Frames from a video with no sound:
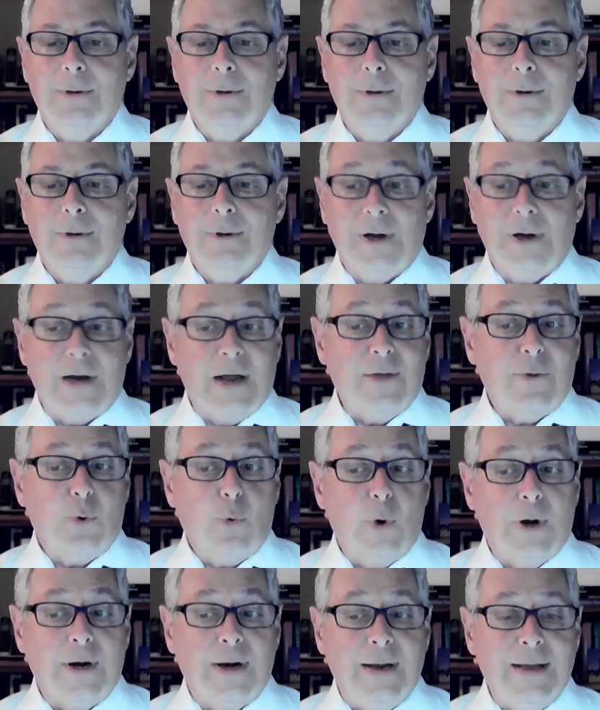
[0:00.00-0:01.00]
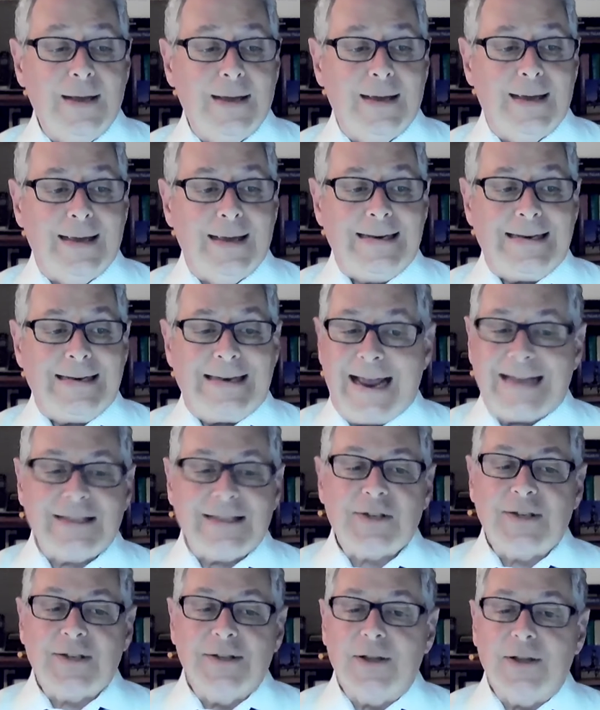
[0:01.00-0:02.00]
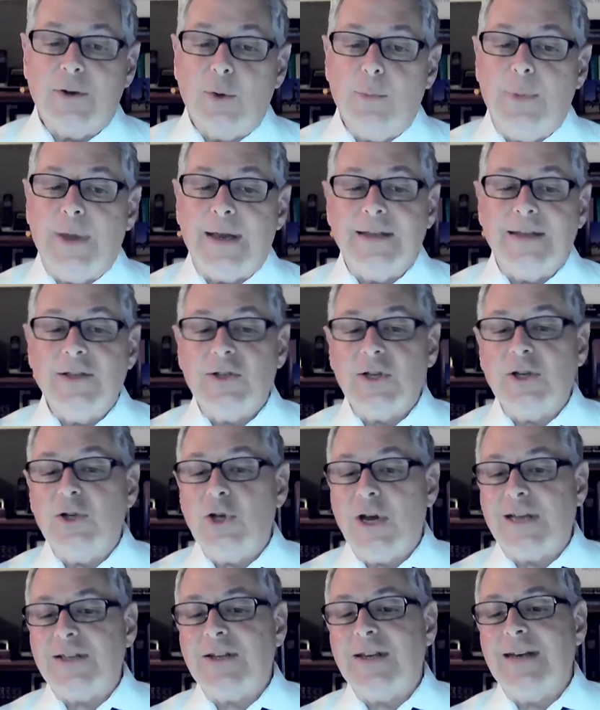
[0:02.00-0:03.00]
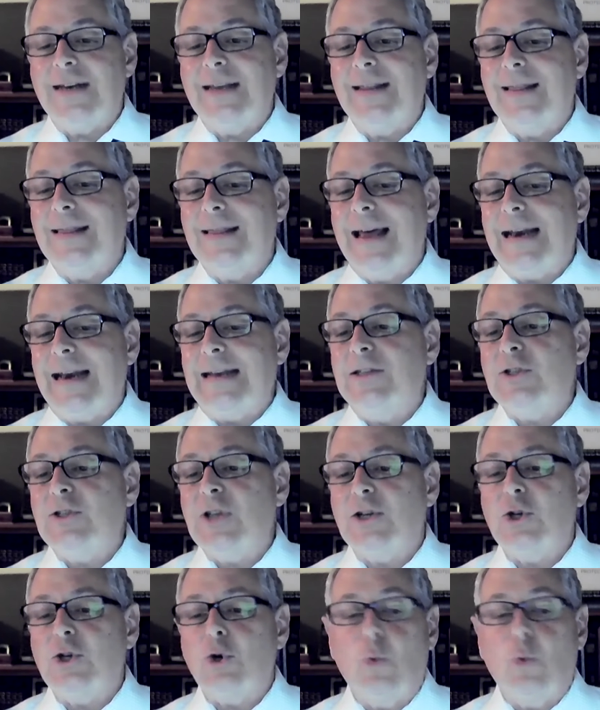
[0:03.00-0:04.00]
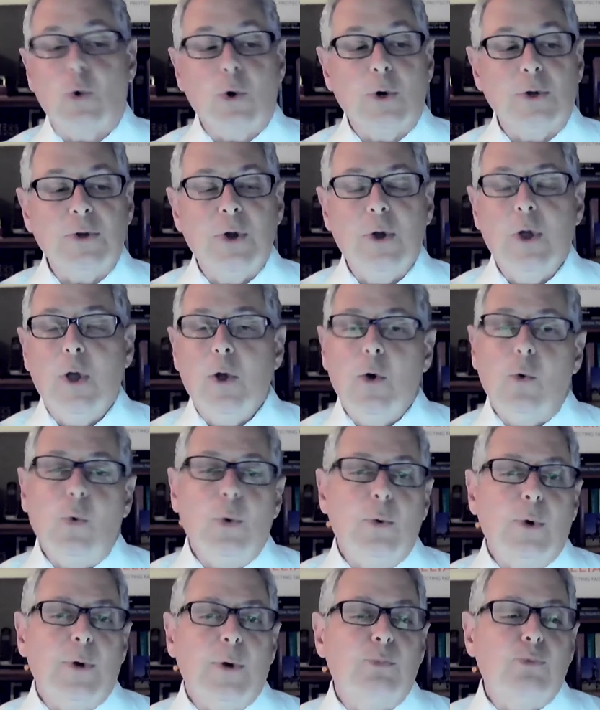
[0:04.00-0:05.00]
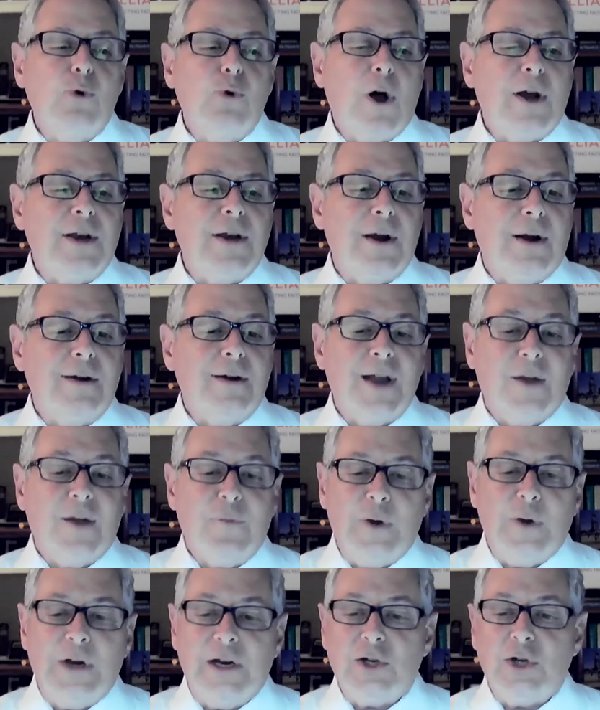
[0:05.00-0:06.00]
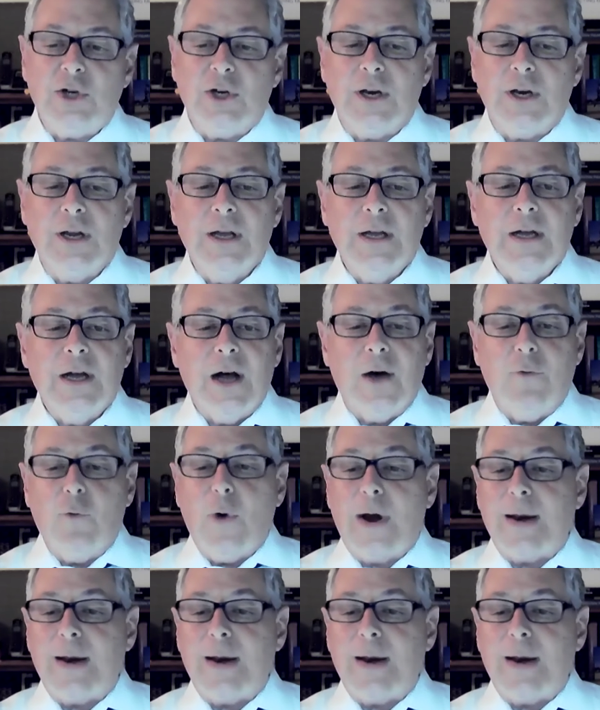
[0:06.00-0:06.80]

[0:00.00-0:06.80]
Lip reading: Another one danced a little bit and suggested that in such a world, we would broaden our definition of what it